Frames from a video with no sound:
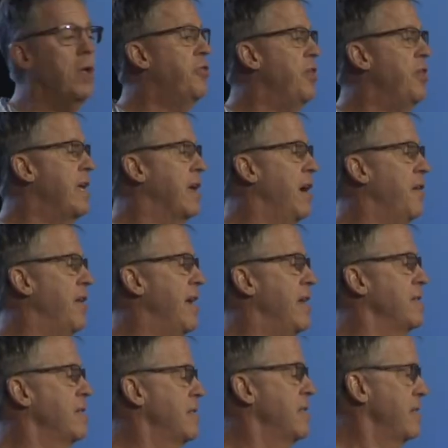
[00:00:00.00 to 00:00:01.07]
we think of
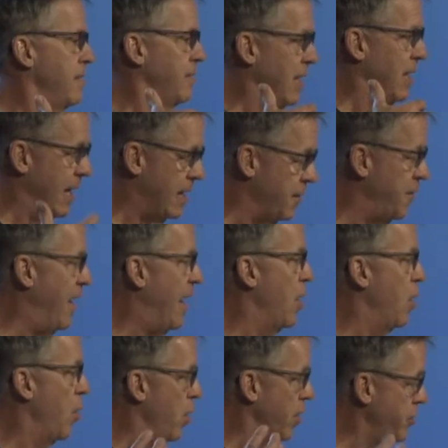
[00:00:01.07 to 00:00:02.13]
as the lake of
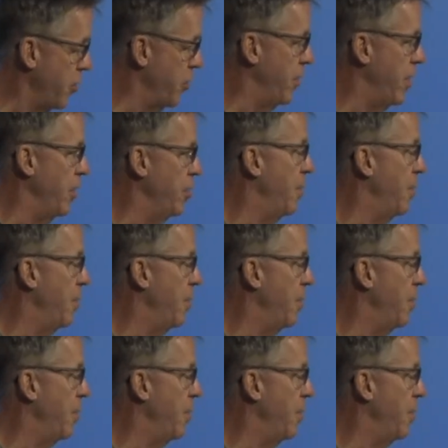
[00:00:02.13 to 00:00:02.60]
fire or eternal hell.